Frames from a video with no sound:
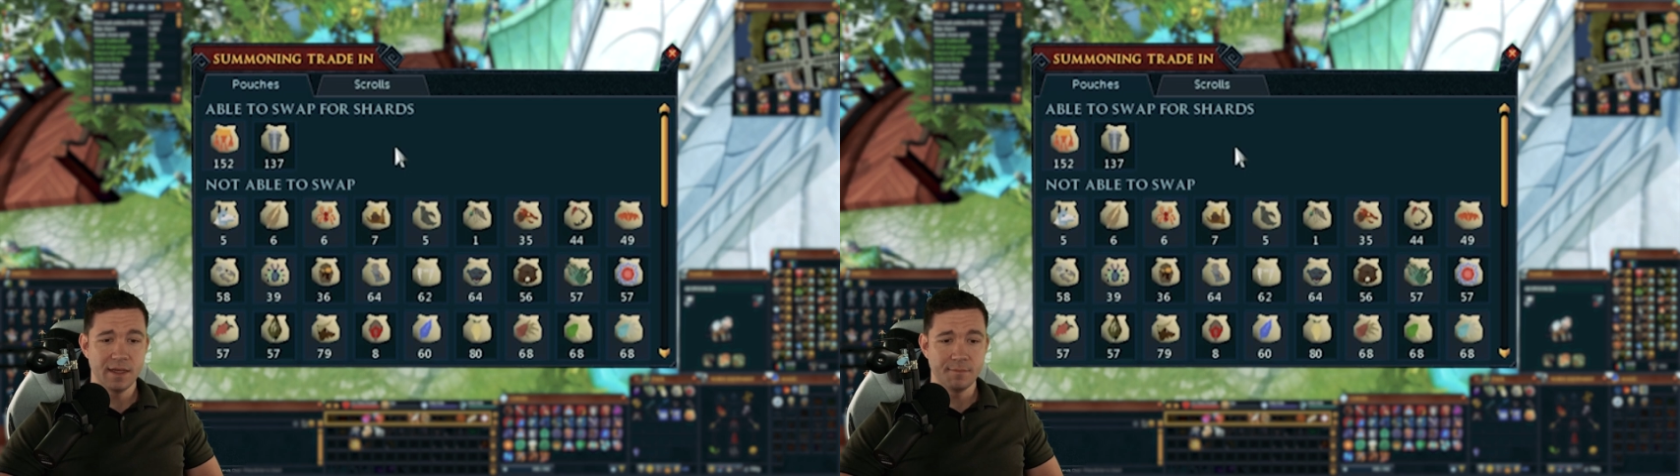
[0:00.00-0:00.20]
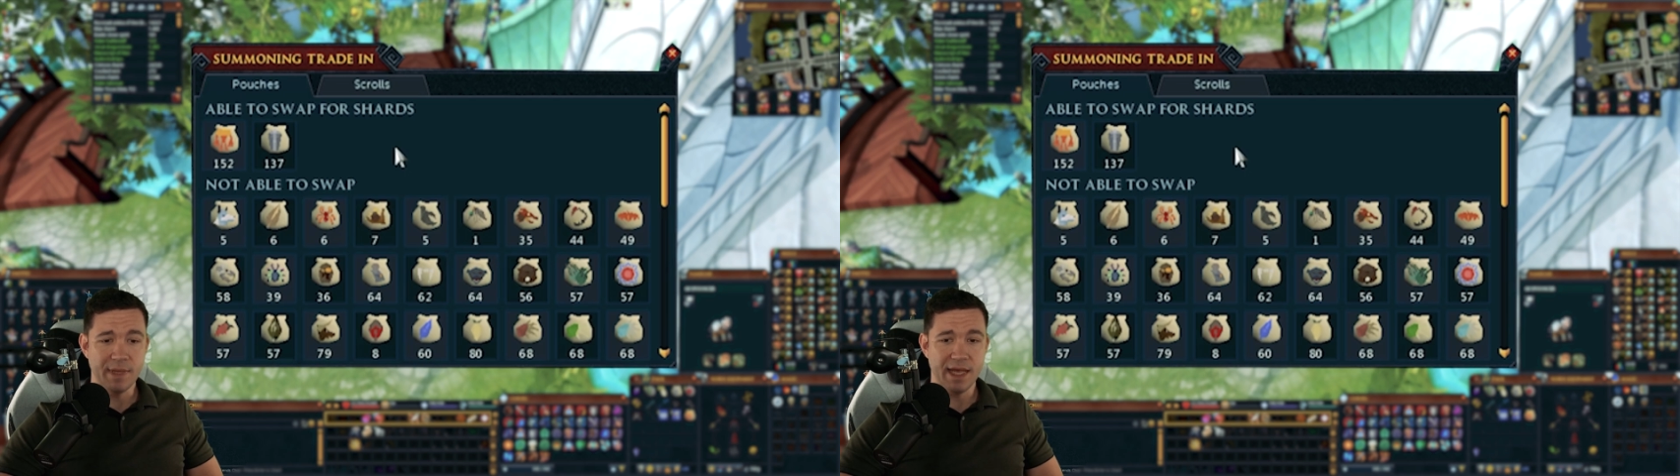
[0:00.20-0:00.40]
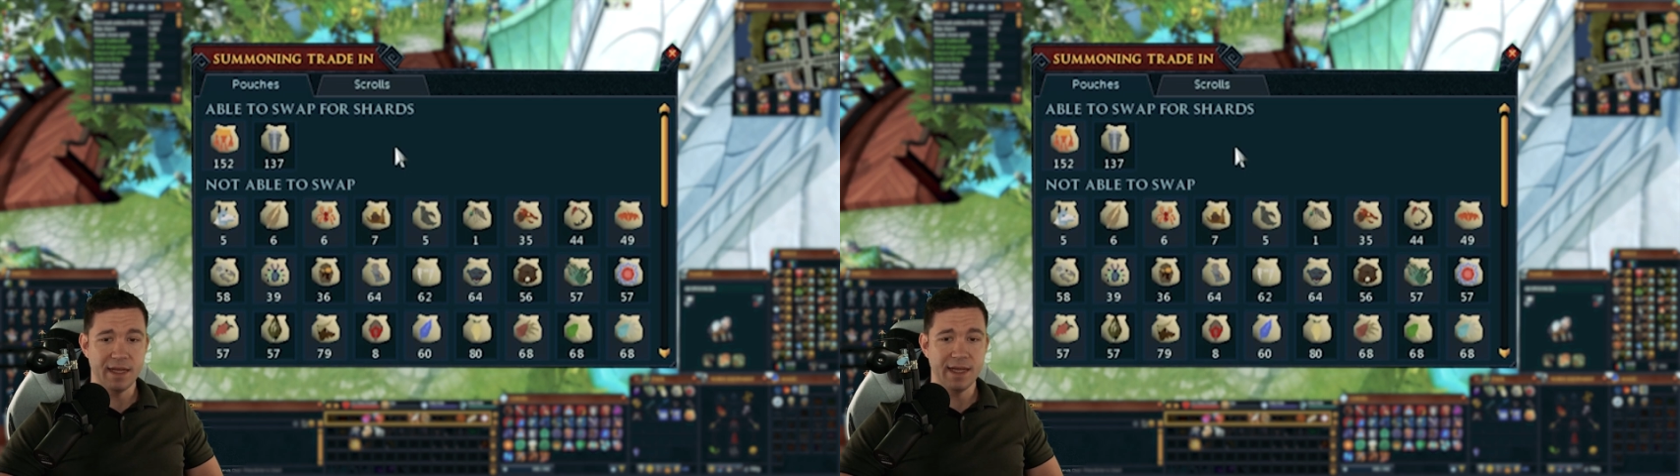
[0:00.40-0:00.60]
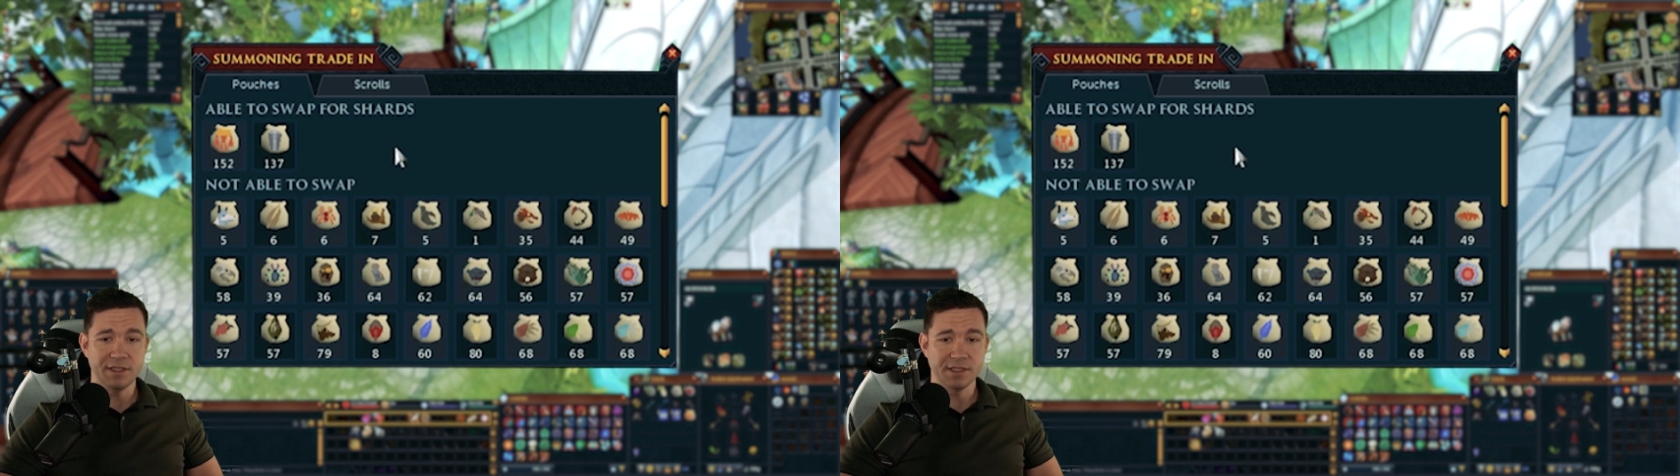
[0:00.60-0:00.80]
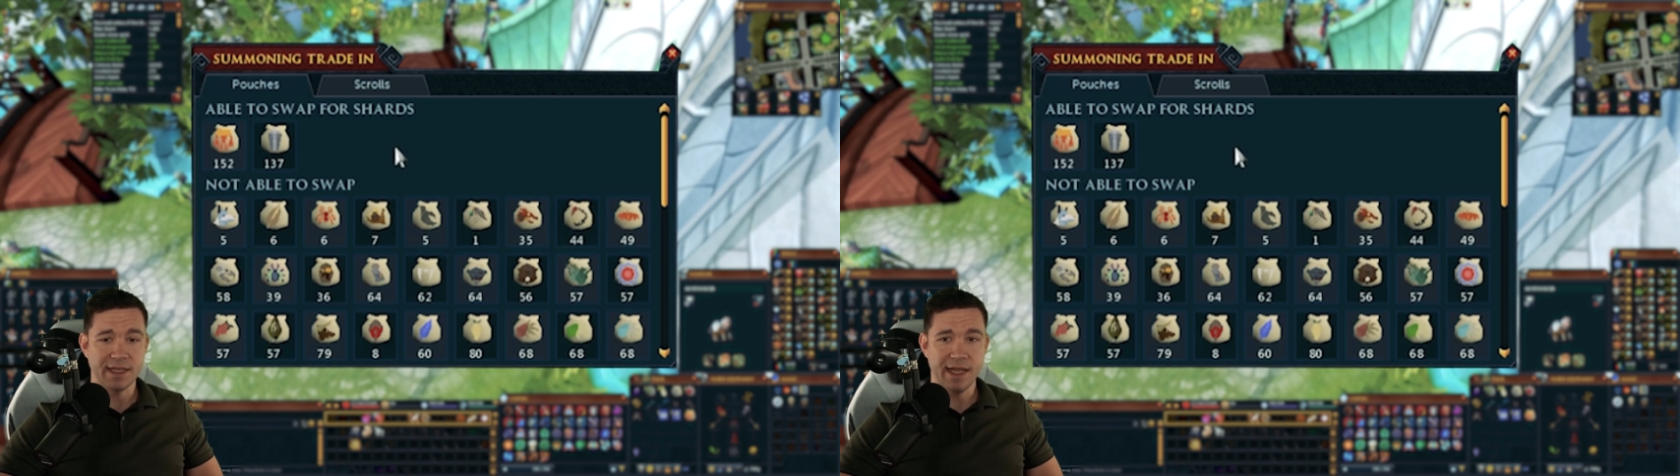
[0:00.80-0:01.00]
man, I
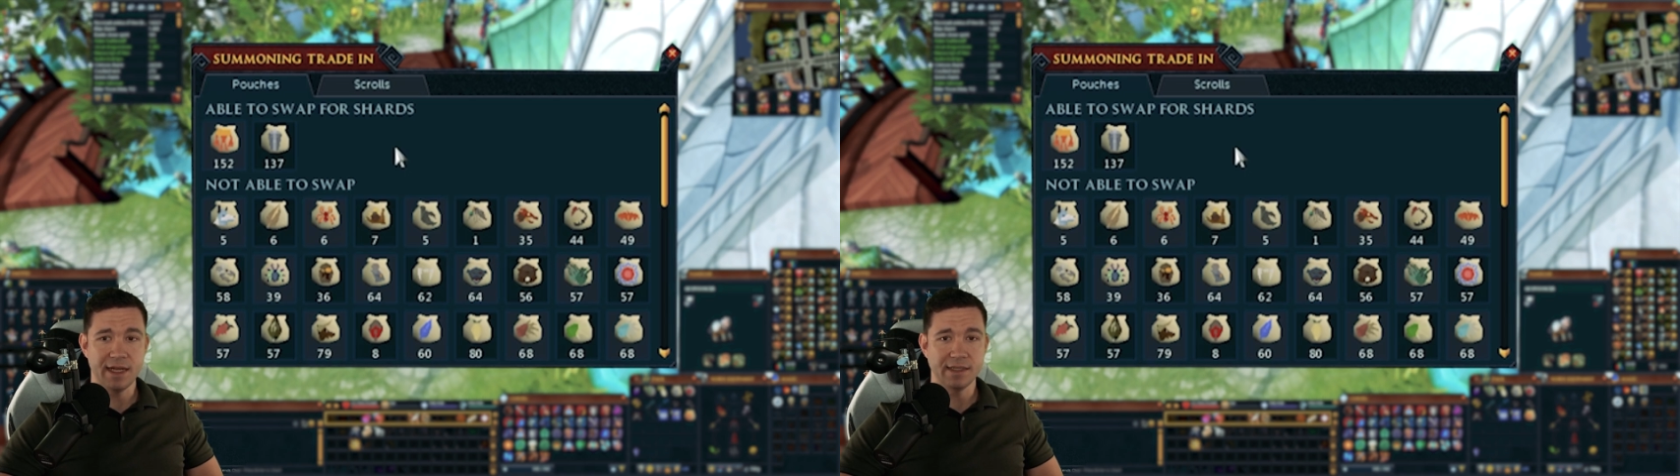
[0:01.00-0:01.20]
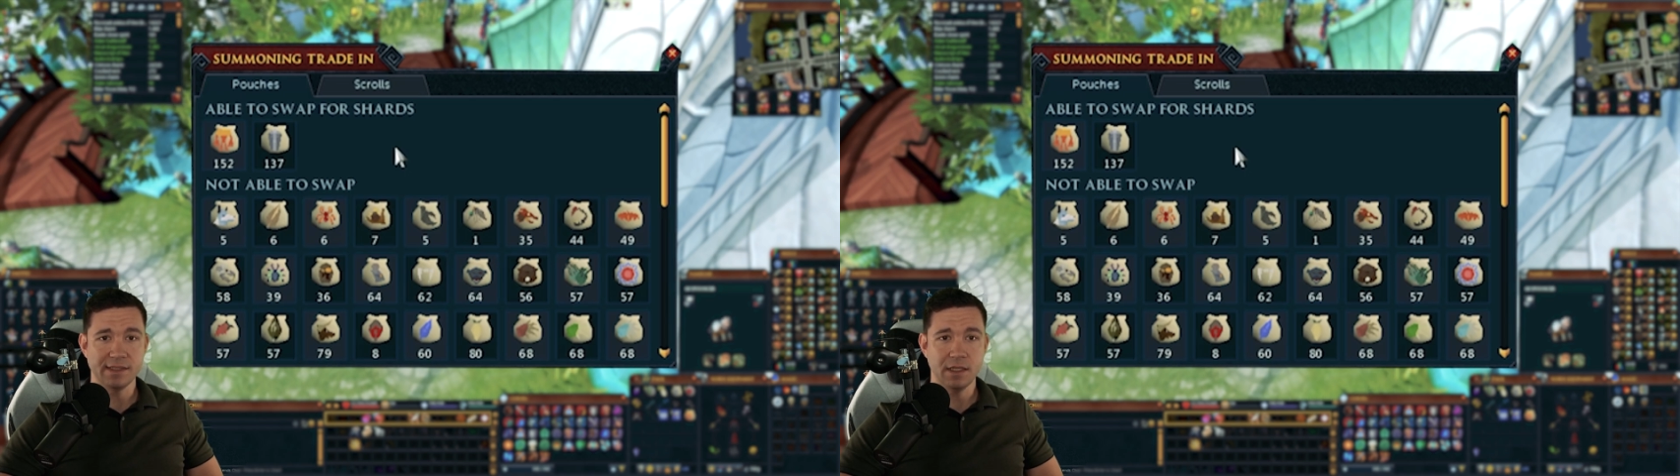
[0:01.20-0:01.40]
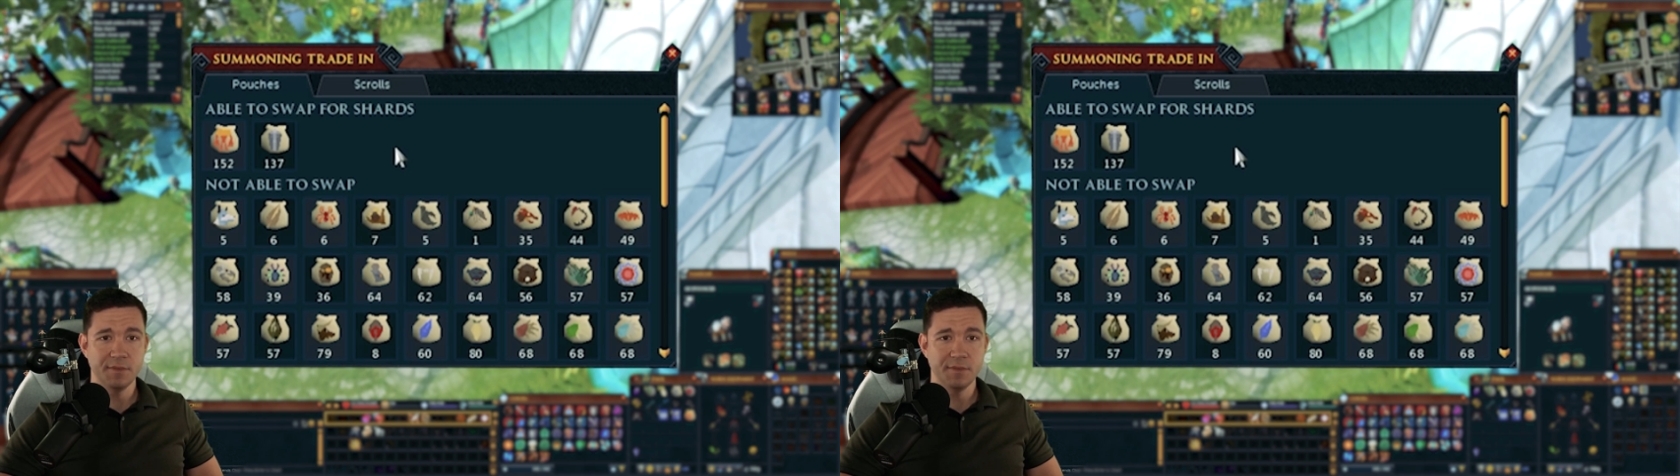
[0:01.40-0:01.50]
just cannot sell